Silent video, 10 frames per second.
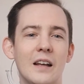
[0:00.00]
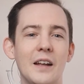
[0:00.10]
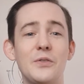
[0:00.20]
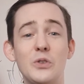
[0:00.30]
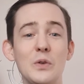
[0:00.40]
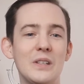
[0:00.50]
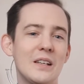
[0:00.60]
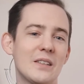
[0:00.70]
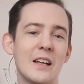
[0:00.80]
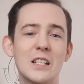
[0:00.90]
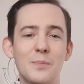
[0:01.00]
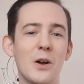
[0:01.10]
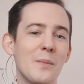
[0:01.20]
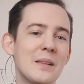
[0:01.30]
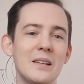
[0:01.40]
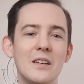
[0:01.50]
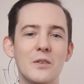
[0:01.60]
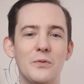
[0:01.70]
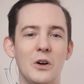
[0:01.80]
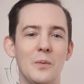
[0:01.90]
And if SUSY is experimentally
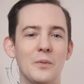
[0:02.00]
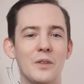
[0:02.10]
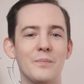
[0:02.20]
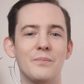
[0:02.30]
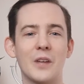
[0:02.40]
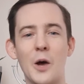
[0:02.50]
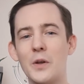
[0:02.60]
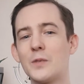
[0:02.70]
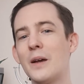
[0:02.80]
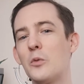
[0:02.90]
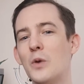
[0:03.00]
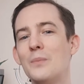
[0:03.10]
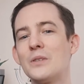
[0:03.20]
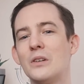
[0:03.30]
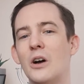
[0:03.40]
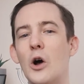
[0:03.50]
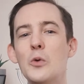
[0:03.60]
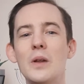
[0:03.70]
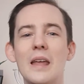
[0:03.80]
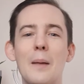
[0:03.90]
confirmed, then I would expect WIMPs to
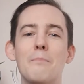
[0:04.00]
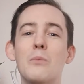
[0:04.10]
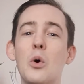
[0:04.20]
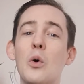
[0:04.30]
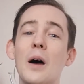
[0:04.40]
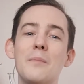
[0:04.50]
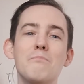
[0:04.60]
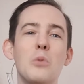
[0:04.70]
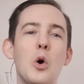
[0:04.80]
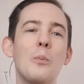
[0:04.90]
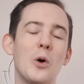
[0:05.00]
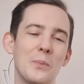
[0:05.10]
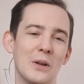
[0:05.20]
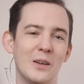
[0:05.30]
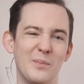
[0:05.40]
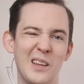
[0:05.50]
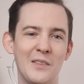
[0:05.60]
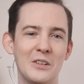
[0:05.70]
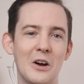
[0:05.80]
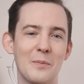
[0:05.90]
only get more and more popular in
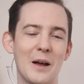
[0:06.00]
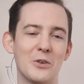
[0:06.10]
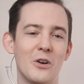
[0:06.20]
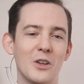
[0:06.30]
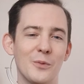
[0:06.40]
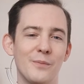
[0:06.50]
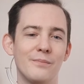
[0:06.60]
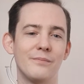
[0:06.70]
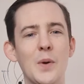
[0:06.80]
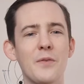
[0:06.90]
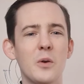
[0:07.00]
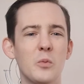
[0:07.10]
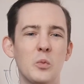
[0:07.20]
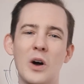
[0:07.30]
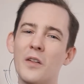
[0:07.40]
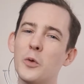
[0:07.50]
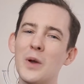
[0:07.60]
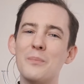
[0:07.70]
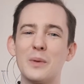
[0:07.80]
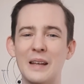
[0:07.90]
the dark matter argument. However, while the
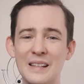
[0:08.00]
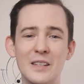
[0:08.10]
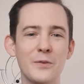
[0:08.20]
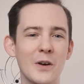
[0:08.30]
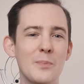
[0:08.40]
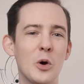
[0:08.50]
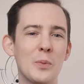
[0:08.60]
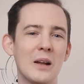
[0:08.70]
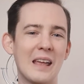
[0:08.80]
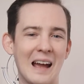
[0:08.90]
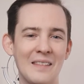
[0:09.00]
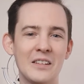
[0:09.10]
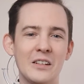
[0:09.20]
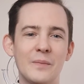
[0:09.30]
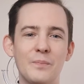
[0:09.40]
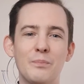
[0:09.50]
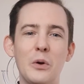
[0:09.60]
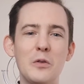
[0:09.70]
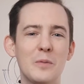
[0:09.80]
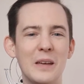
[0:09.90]
WIMP is a very popular candidate,
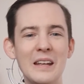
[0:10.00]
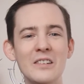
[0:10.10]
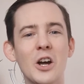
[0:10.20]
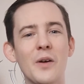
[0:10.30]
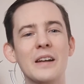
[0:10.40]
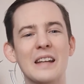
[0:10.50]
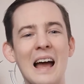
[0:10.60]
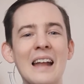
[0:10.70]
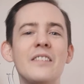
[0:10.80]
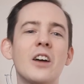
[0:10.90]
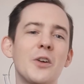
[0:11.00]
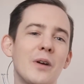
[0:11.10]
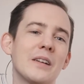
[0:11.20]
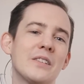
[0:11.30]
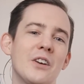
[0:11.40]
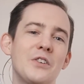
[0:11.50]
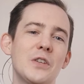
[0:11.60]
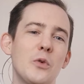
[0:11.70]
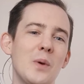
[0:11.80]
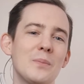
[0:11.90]
both indirect and direct
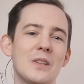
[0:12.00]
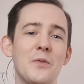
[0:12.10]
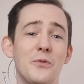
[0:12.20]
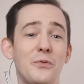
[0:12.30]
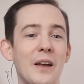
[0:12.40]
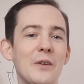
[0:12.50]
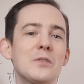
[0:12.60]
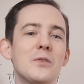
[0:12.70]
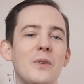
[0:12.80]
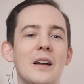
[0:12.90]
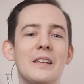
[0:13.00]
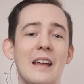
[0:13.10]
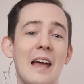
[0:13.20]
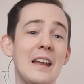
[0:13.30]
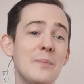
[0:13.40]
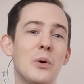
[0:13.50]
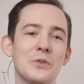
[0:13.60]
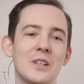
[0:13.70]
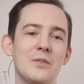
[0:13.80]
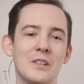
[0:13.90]
searches for WIMPs have failed to find any
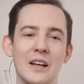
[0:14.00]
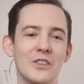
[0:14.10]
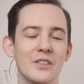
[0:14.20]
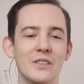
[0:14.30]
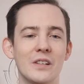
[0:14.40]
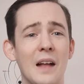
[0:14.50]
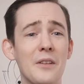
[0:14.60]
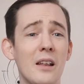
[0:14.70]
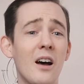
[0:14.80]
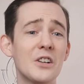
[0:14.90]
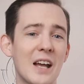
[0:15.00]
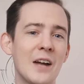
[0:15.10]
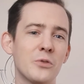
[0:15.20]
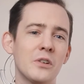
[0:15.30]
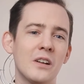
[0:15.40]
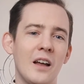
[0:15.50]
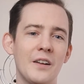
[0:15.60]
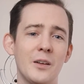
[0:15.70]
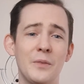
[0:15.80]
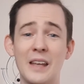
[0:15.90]
positive detections. And the Large Hadron
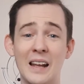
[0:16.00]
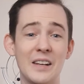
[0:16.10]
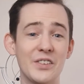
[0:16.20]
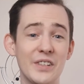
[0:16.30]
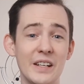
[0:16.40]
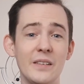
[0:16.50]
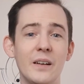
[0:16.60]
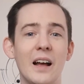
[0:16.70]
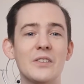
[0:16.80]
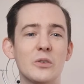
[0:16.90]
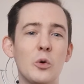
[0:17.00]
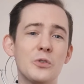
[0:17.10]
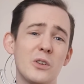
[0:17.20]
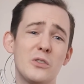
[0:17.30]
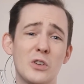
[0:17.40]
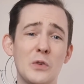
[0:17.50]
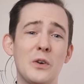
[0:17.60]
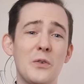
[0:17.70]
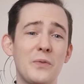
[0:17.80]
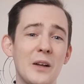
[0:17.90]
Collider, the L H C, has also so
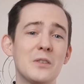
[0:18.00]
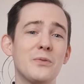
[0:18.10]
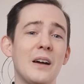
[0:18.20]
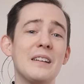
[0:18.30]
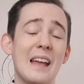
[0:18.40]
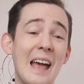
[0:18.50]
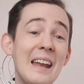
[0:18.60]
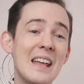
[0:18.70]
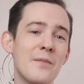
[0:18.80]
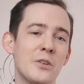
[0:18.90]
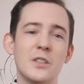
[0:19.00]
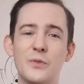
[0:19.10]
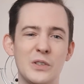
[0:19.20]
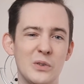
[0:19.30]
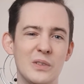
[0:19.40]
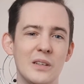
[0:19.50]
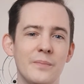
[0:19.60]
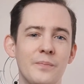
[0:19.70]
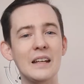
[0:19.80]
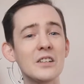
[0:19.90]
far failed to find any evidence for SUSY.
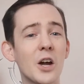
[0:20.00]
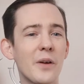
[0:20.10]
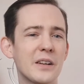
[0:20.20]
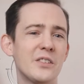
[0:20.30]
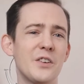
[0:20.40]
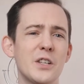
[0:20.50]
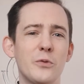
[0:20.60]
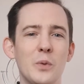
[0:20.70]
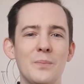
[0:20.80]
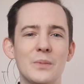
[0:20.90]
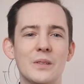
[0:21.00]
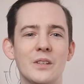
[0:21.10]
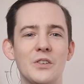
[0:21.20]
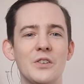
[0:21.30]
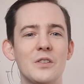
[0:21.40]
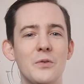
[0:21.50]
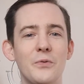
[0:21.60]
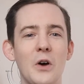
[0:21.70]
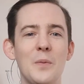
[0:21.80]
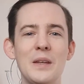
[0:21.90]
Indirect searches for WIMPs, such as the
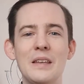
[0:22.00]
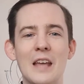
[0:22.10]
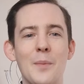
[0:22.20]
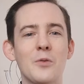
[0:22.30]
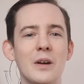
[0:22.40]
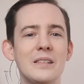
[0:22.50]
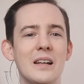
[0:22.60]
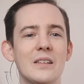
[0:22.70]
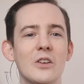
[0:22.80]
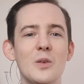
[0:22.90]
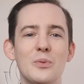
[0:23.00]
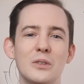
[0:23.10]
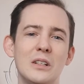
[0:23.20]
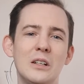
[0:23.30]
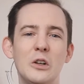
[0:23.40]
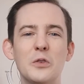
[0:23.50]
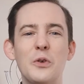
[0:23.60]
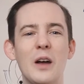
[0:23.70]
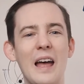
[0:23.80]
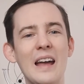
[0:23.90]
Fermi Gamma Ray Telescope, look
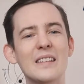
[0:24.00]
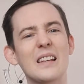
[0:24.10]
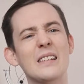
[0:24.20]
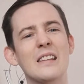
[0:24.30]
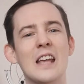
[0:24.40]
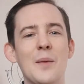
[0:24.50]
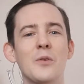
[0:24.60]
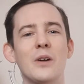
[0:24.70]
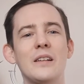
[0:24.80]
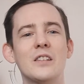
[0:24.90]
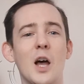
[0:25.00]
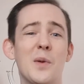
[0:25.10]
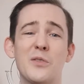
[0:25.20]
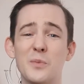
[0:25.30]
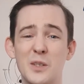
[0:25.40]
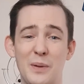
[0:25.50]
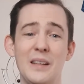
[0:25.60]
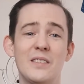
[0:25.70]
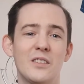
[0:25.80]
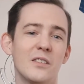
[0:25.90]
for excess gamma rays coming from
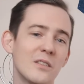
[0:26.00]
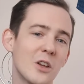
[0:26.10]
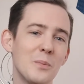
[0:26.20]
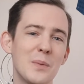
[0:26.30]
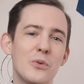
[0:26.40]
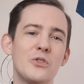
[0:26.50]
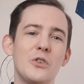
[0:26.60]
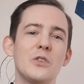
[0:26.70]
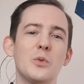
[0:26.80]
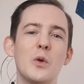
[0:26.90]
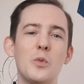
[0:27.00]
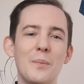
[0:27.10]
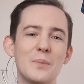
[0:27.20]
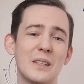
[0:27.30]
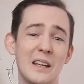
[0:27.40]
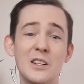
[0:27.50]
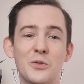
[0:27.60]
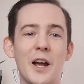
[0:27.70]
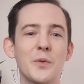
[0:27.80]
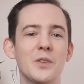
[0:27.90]
space that can be produced when WIMPs
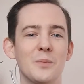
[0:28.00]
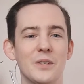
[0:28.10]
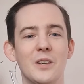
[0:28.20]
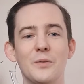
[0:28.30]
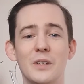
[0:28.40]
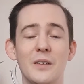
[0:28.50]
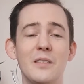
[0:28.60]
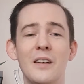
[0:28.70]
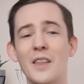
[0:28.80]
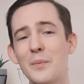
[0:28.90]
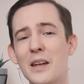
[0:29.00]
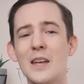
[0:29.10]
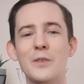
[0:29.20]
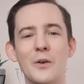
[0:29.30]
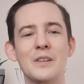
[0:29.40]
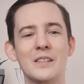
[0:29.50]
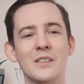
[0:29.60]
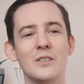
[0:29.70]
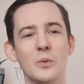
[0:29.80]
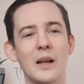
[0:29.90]
interact with themselves, and they might give their
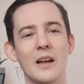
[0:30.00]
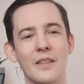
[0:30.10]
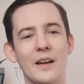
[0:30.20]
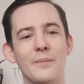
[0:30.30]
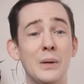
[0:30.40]
existence away like that.